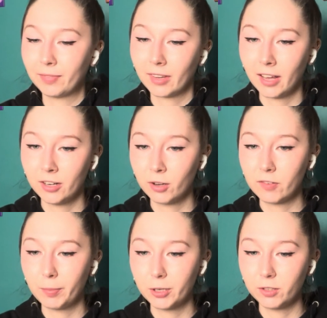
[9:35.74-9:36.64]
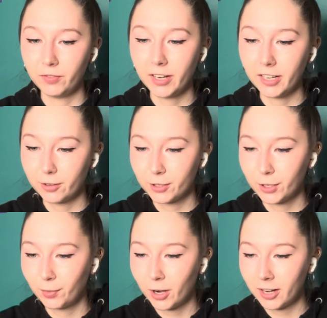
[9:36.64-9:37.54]
I know I have a bunch of videos to
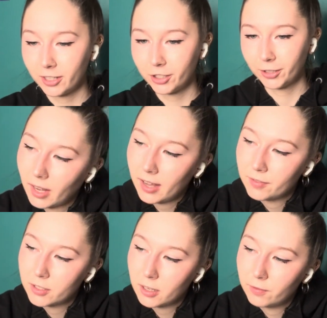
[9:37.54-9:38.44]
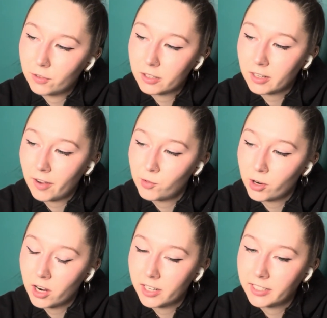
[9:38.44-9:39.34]
watch. I have some for software
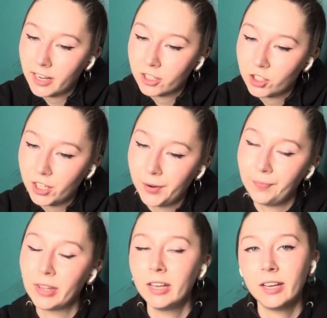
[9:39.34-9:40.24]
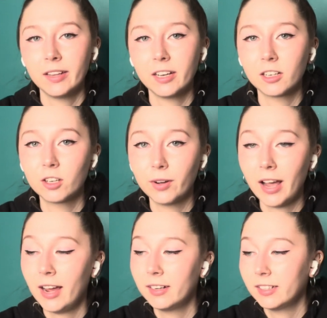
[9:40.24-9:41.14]
architecture. I think I'll go
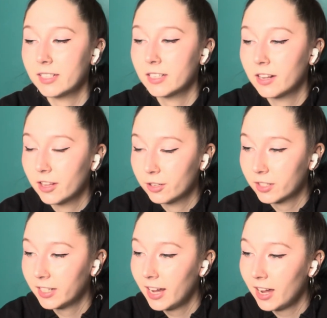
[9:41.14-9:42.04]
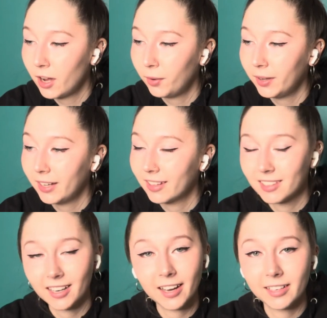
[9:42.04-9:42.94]
ahead and listen to those now. And then
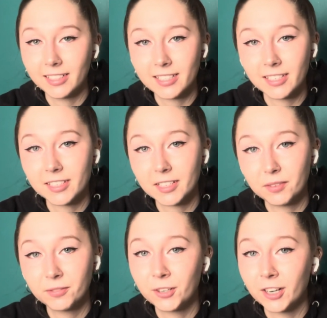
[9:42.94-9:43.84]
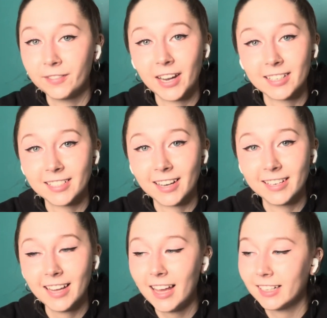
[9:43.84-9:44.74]
I gotta listen to some for
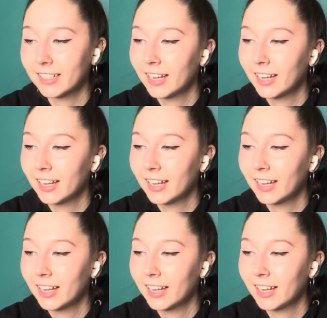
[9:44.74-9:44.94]
advanced.net.